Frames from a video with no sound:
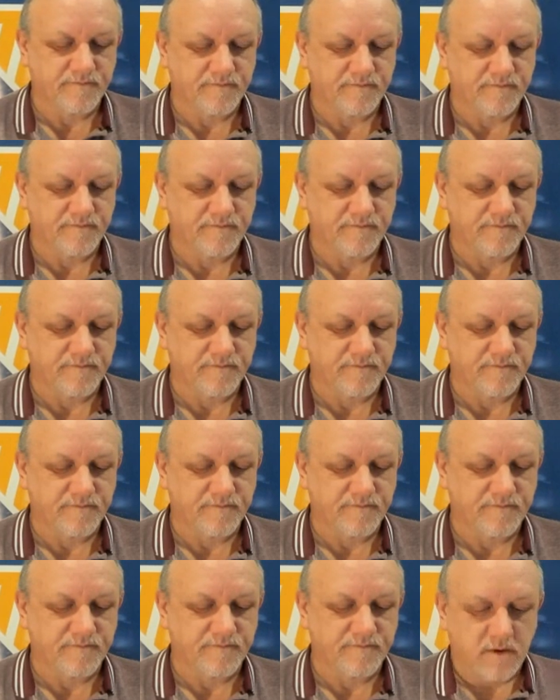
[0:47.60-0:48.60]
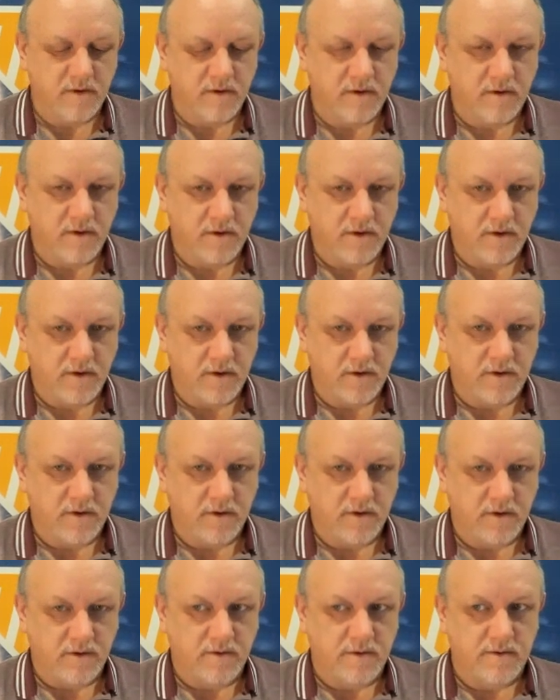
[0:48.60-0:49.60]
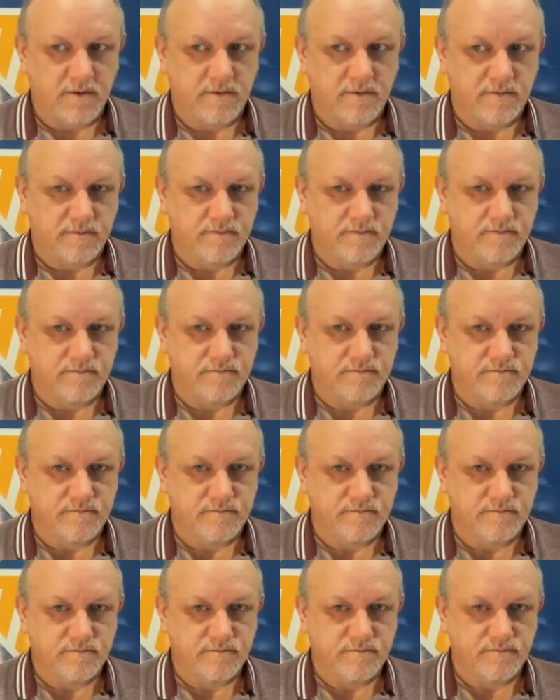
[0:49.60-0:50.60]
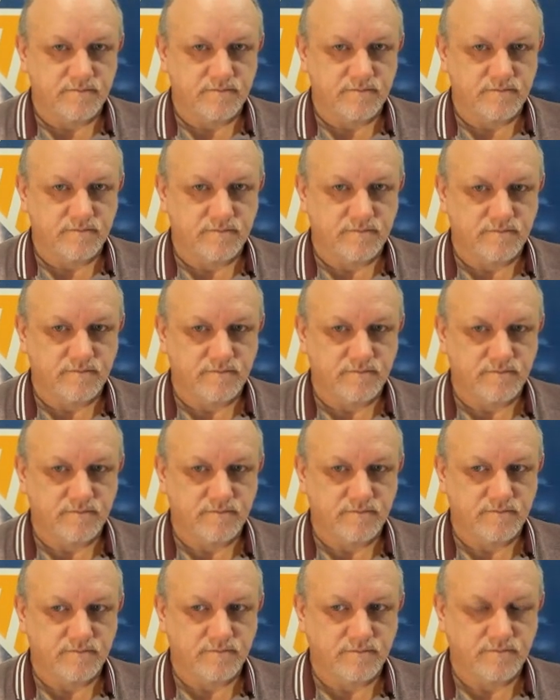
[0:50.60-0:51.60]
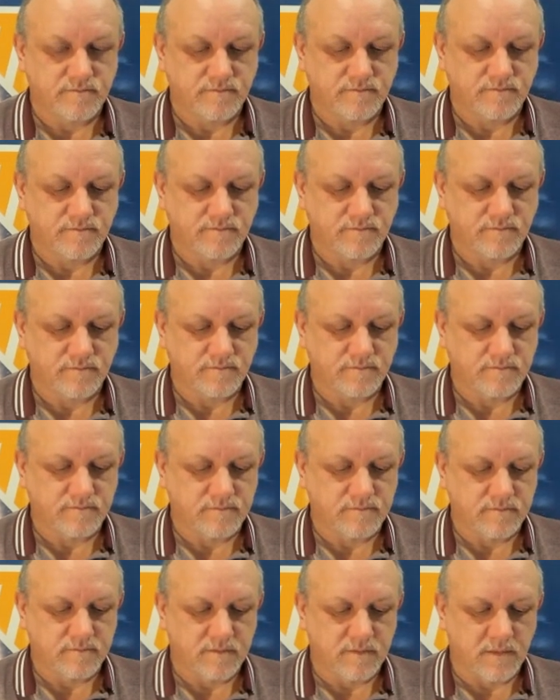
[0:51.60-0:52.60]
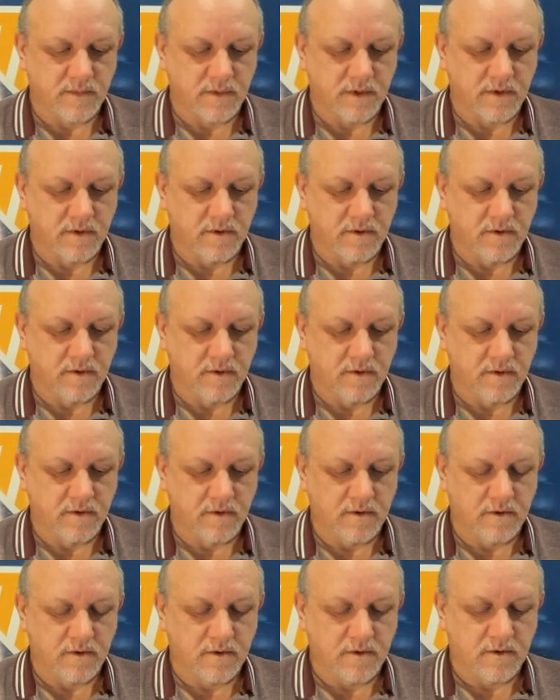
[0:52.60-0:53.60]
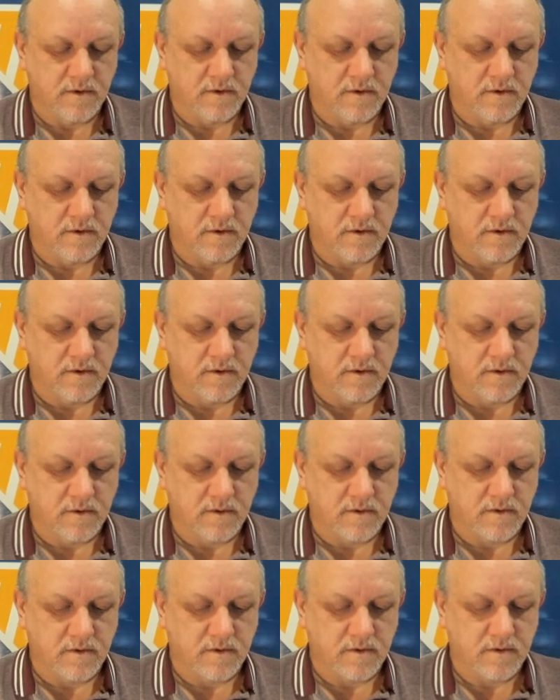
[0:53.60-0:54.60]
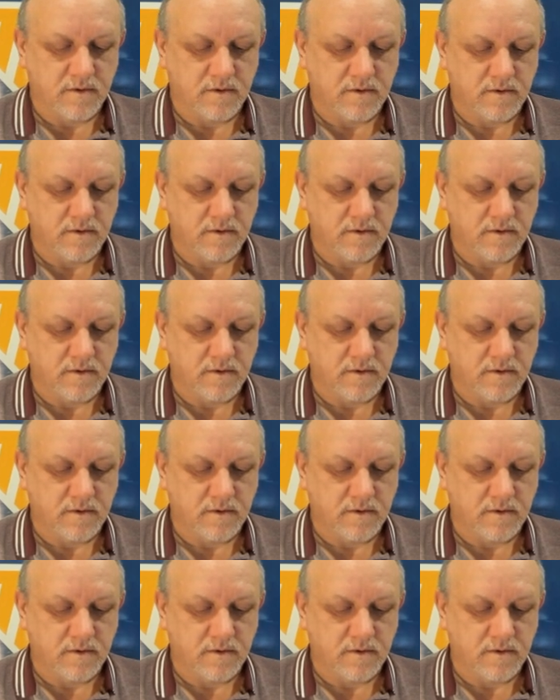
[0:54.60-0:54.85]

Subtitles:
[no speech]